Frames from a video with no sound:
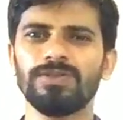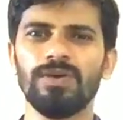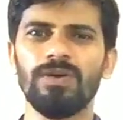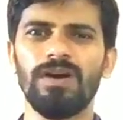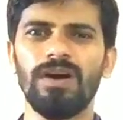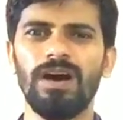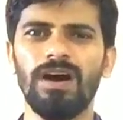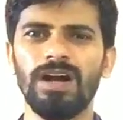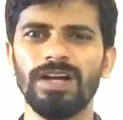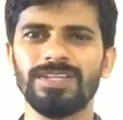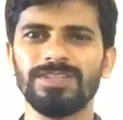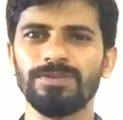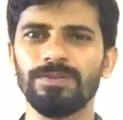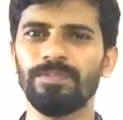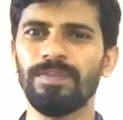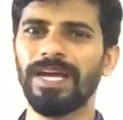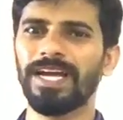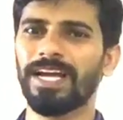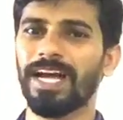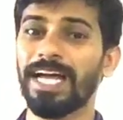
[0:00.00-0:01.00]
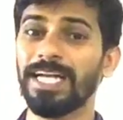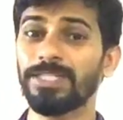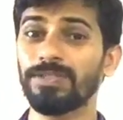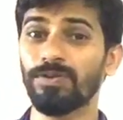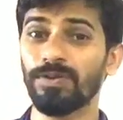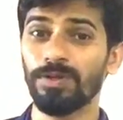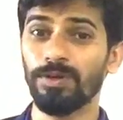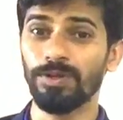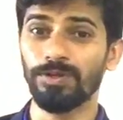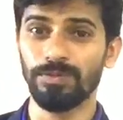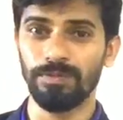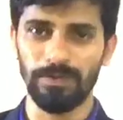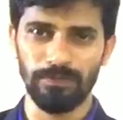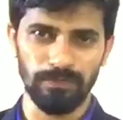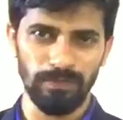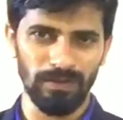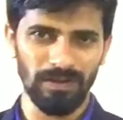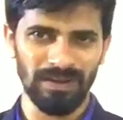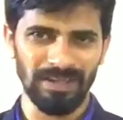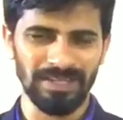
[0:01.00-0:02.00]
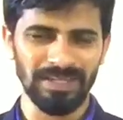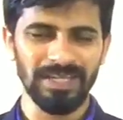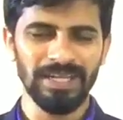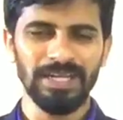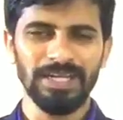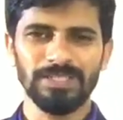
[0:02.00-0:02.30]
so hard to make Antonio to be fallen.